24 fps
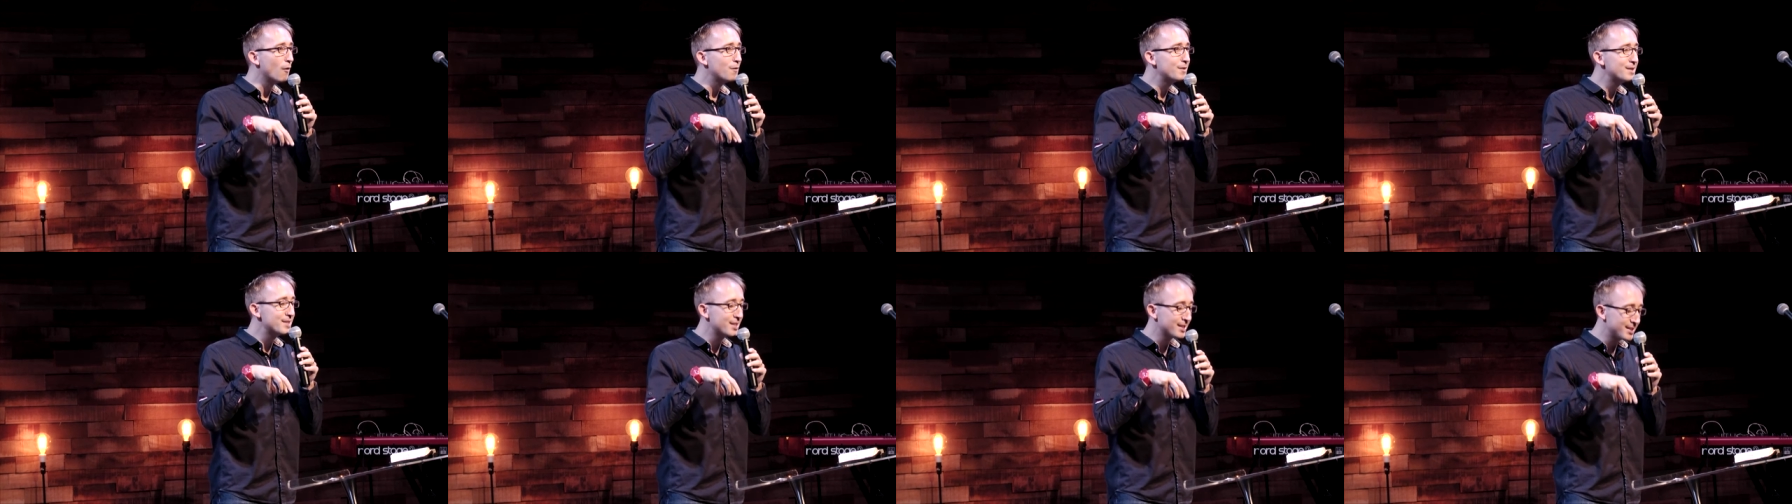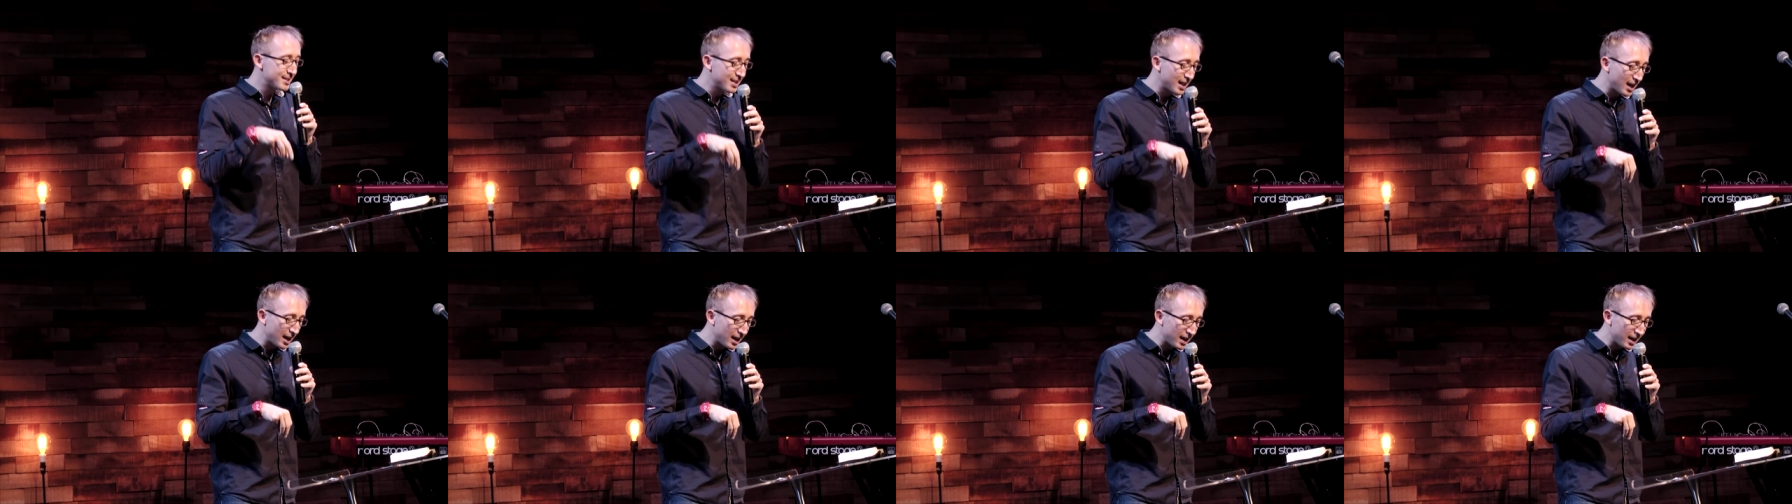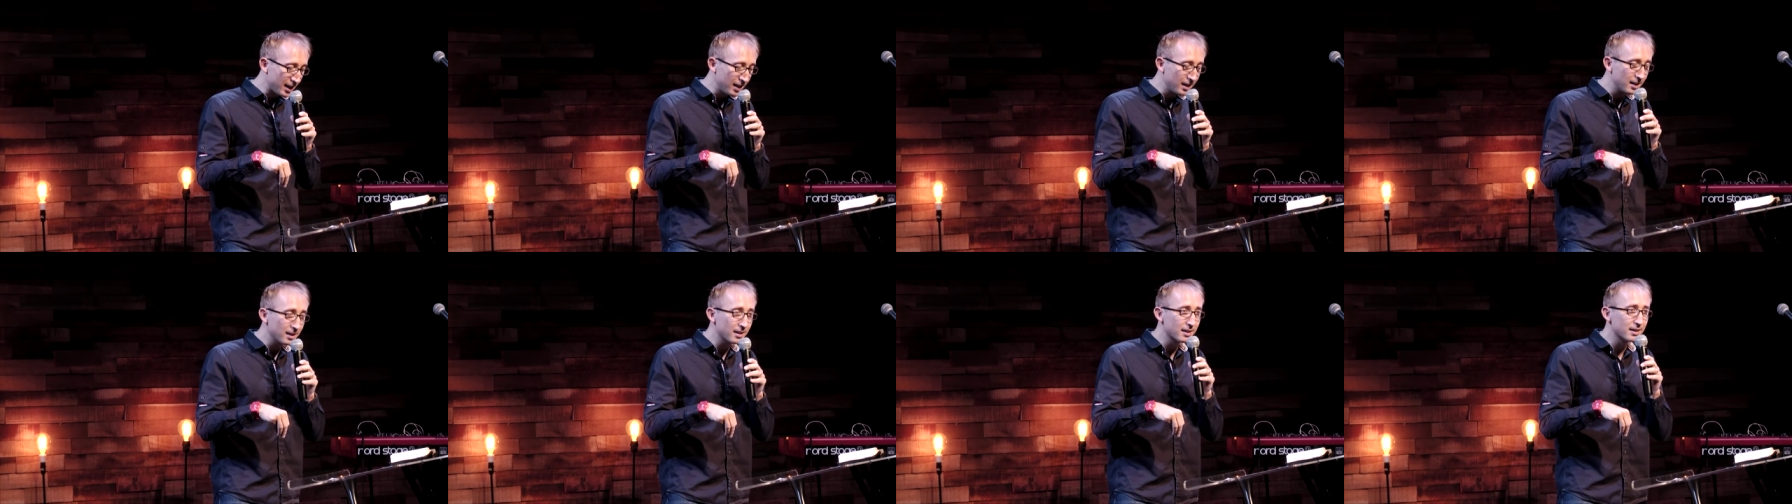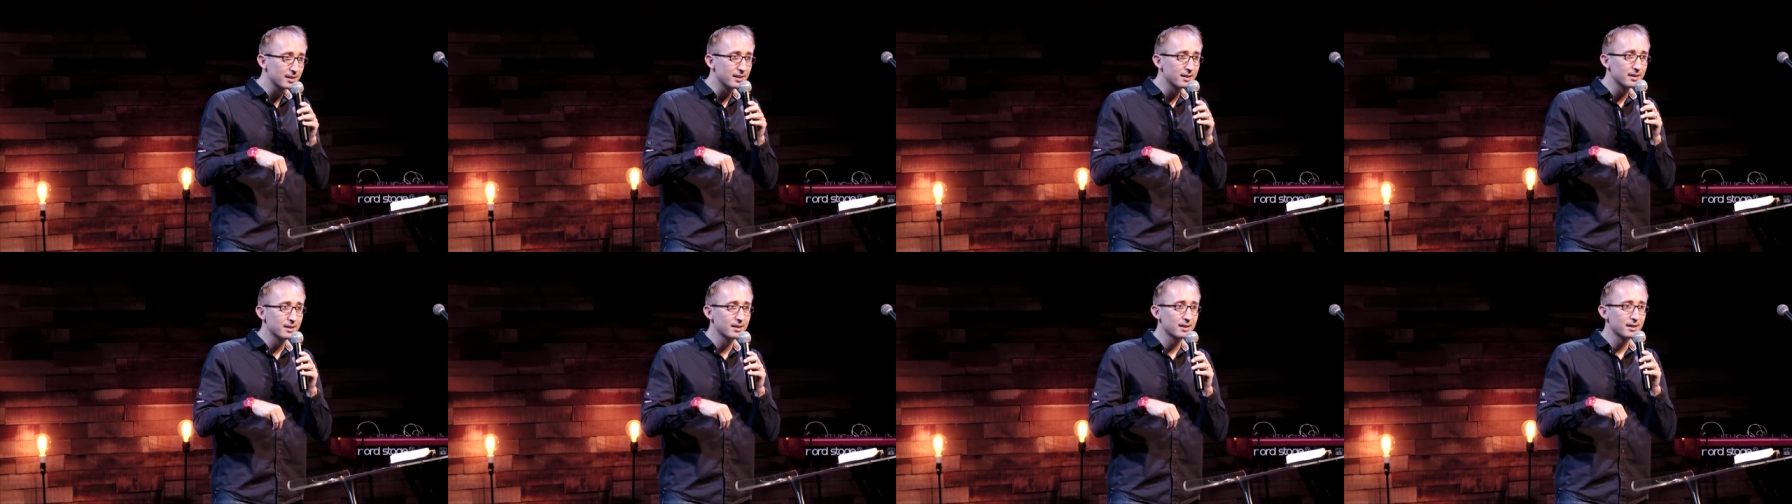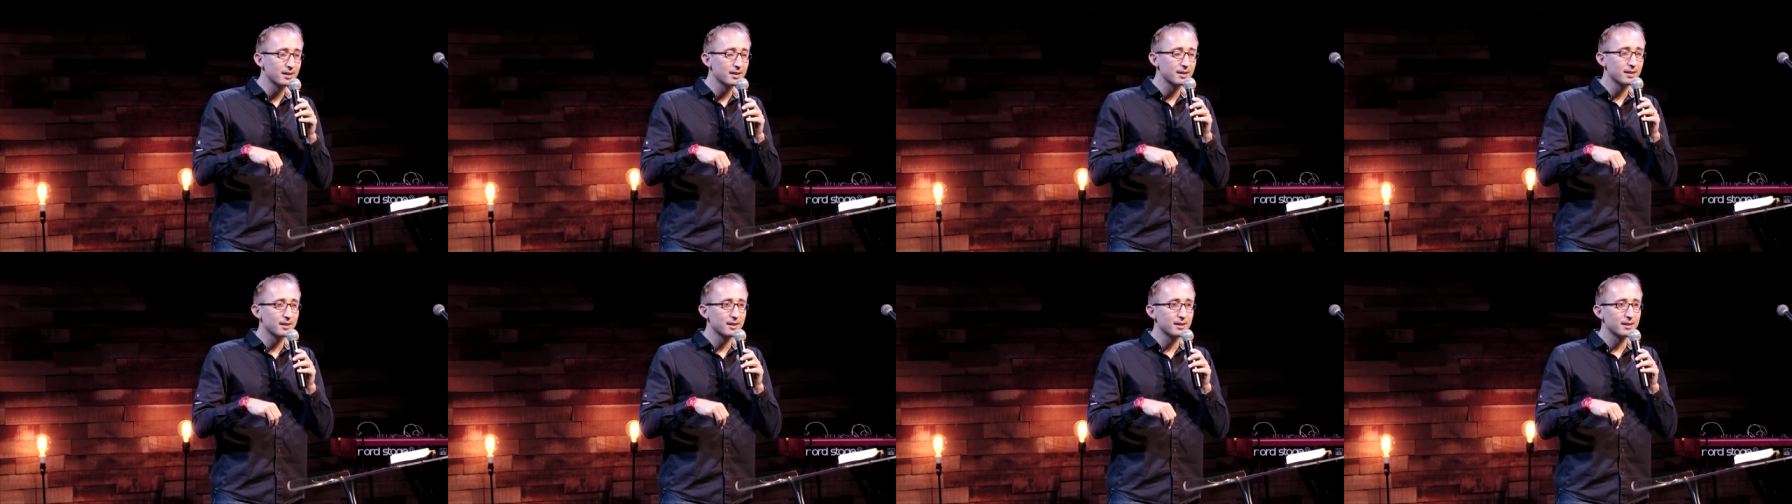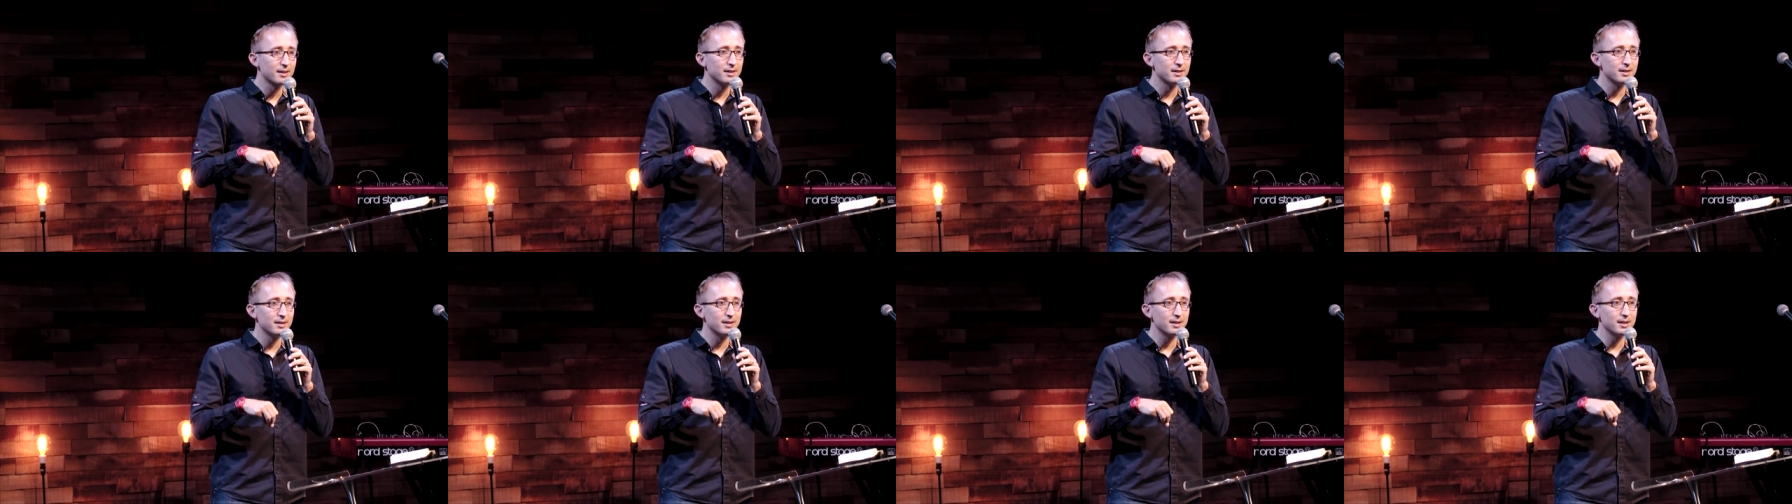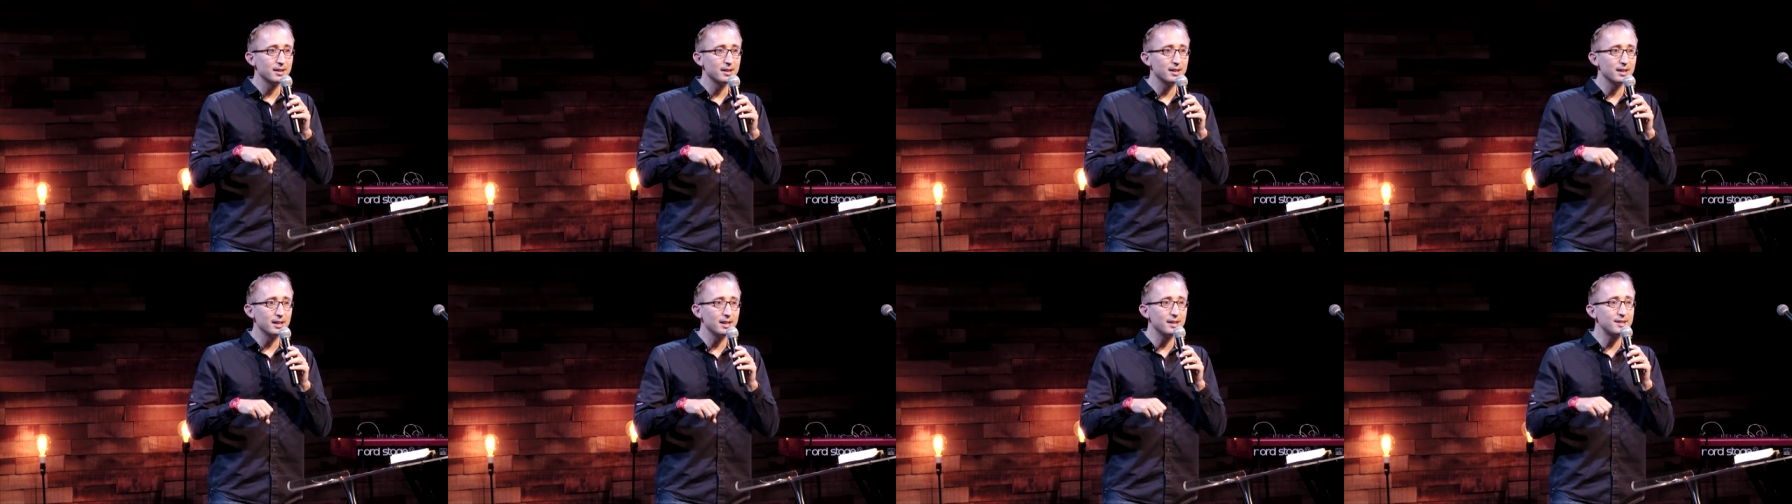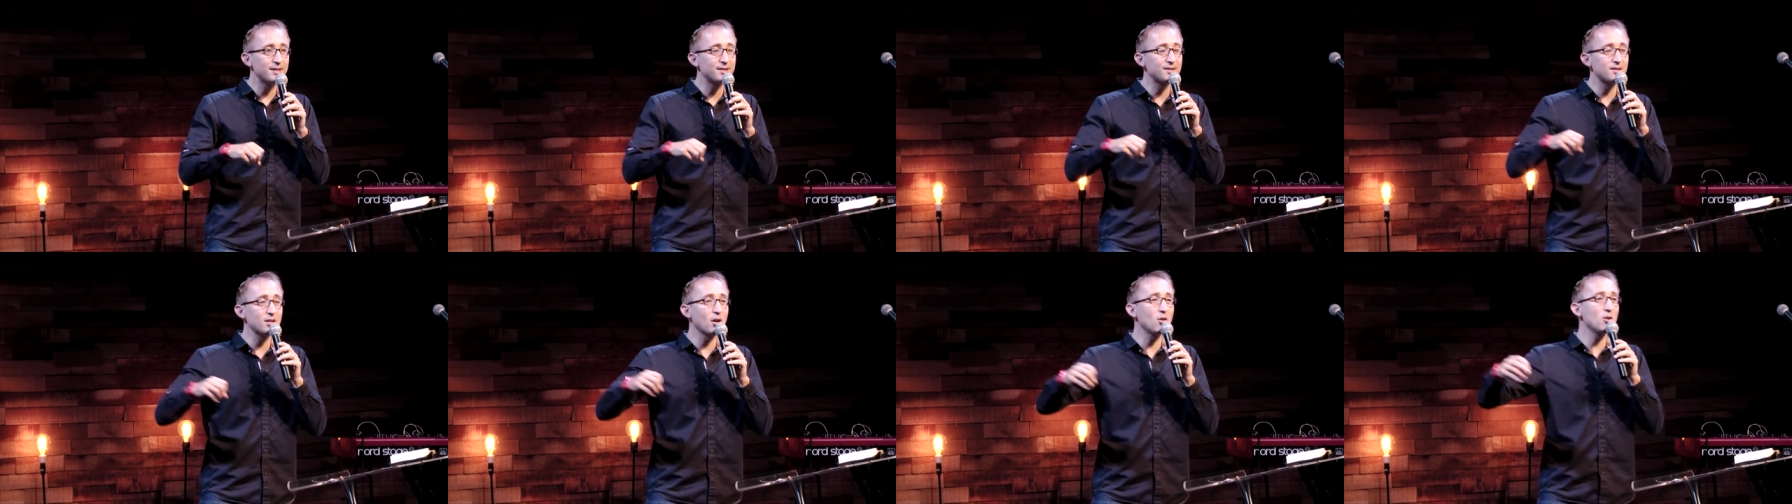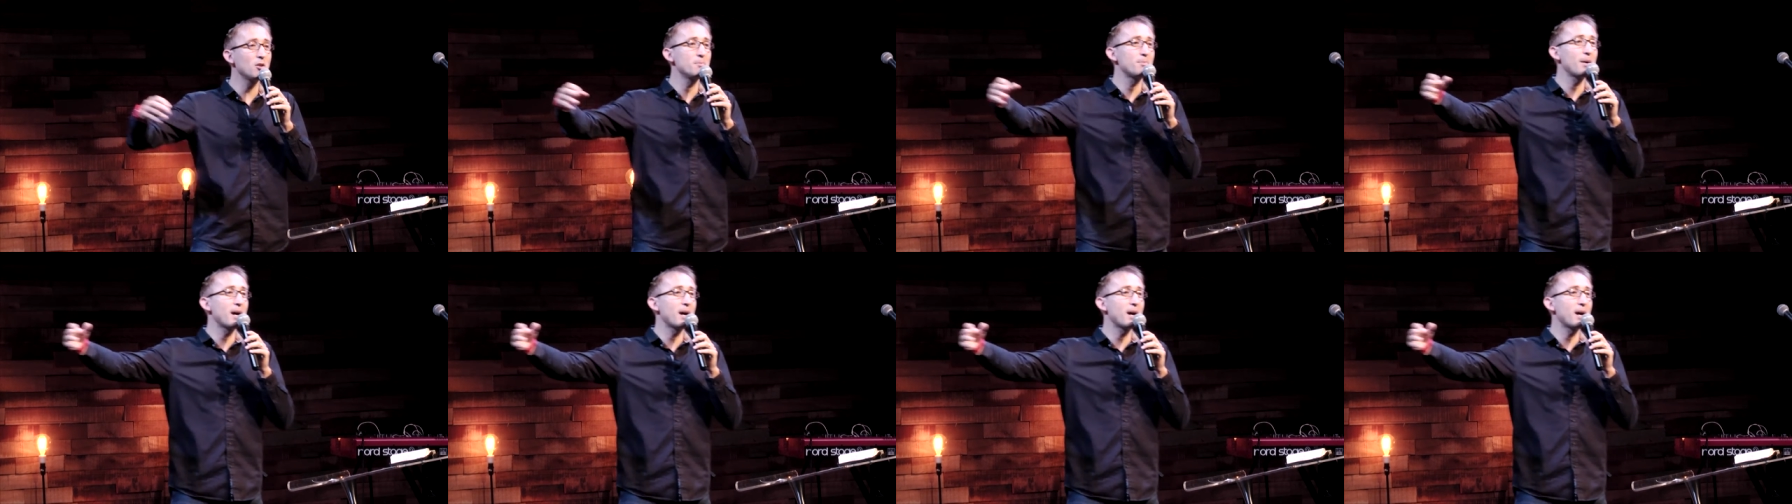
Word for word: today is stolen by